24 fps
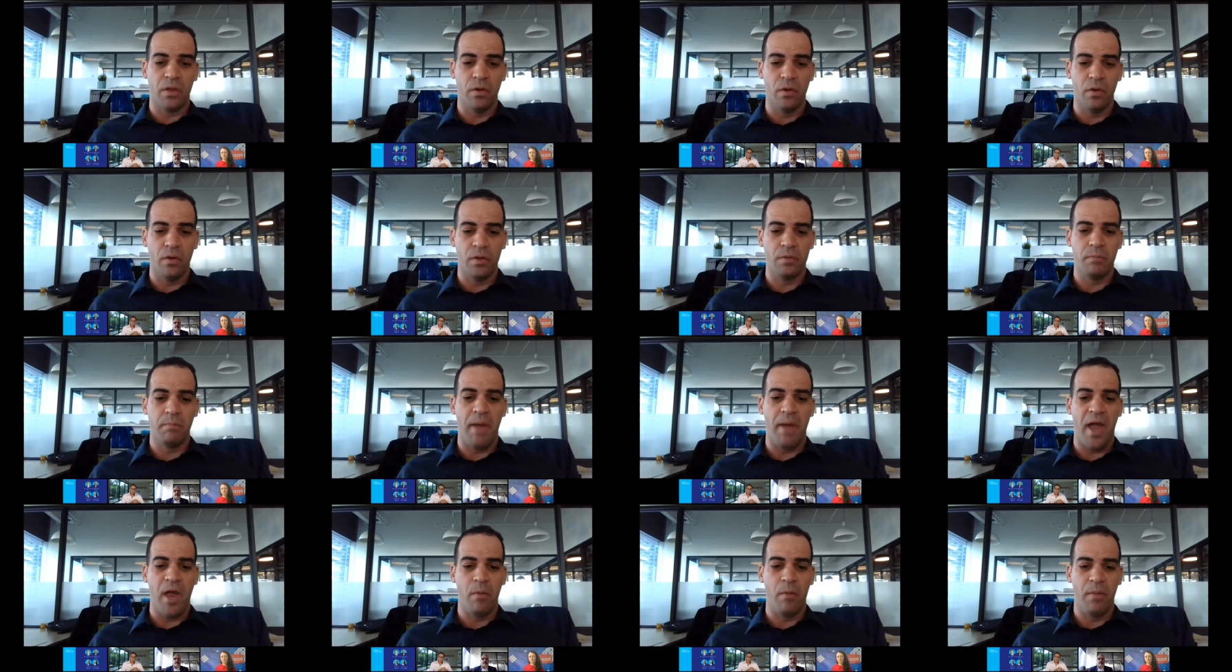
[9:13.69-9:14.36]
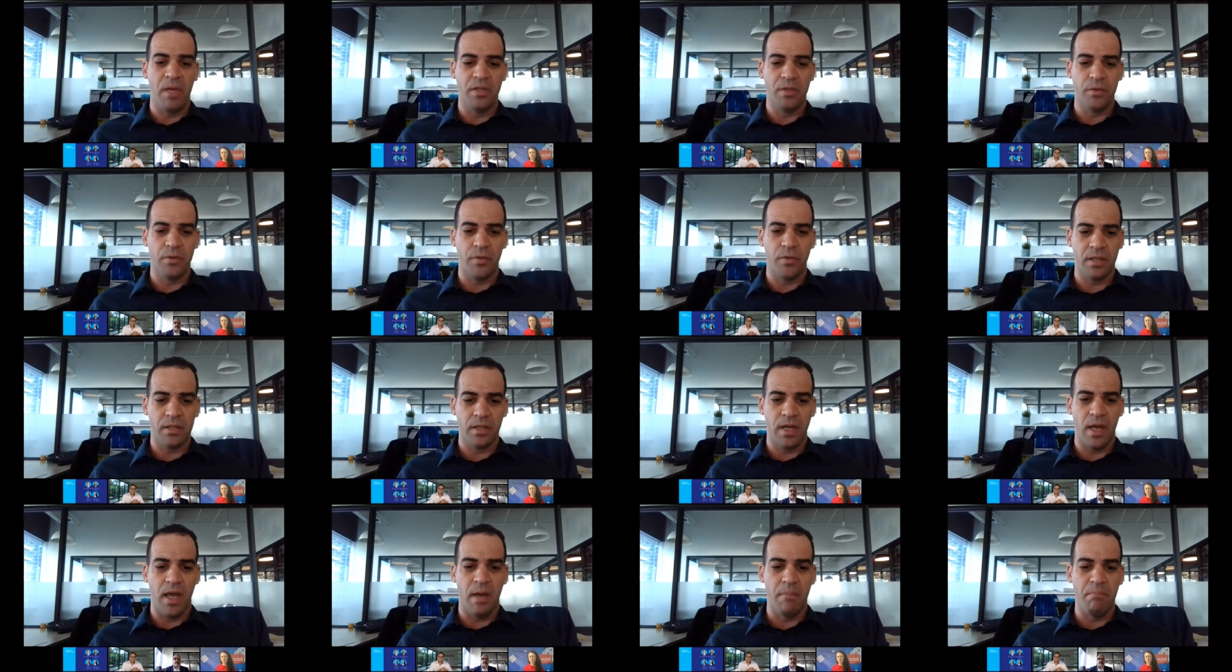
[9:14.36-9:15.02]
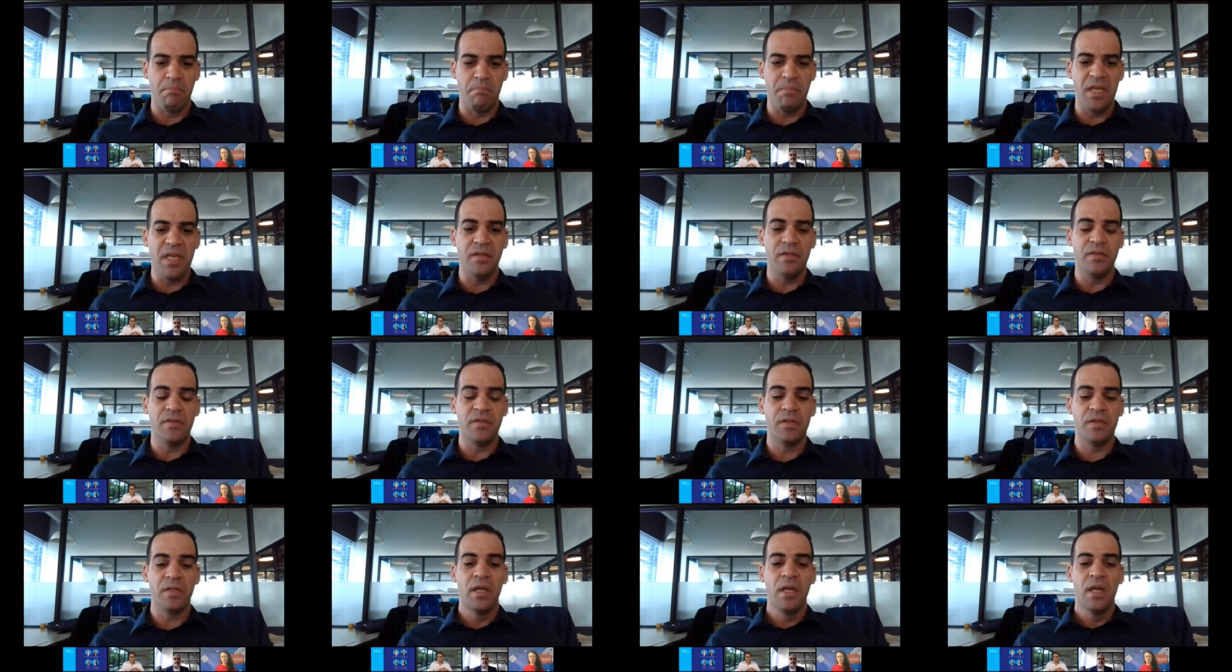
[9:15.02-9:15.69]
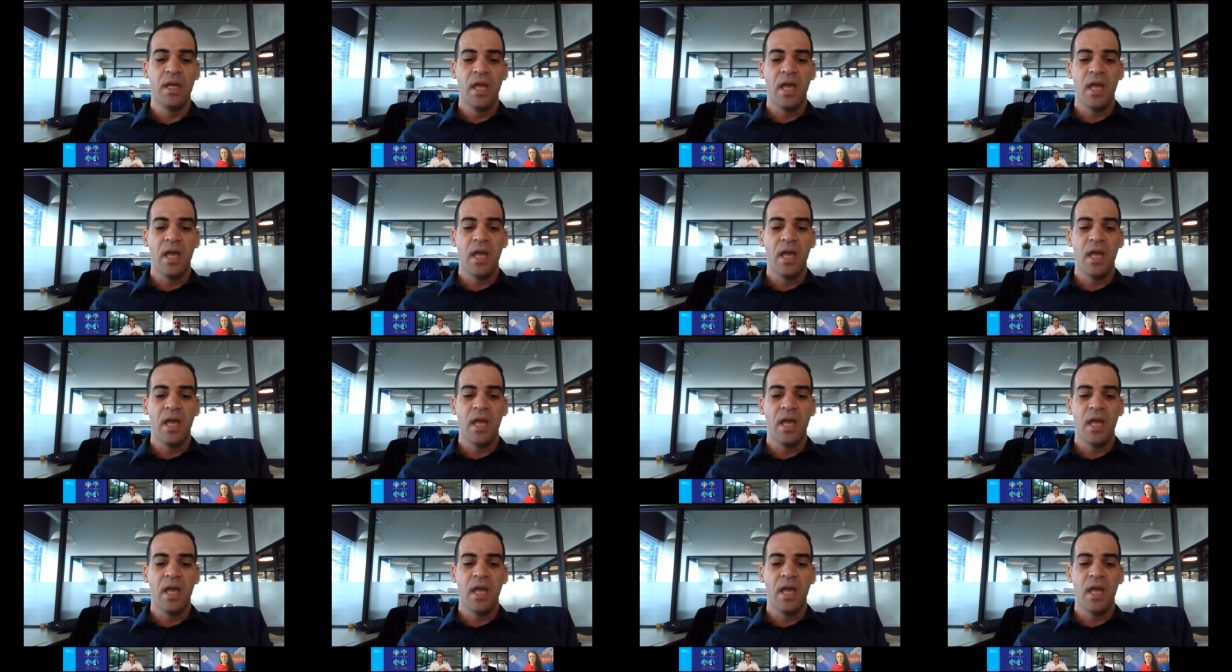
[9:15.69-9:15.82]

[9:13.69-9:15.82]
secure biometrics means,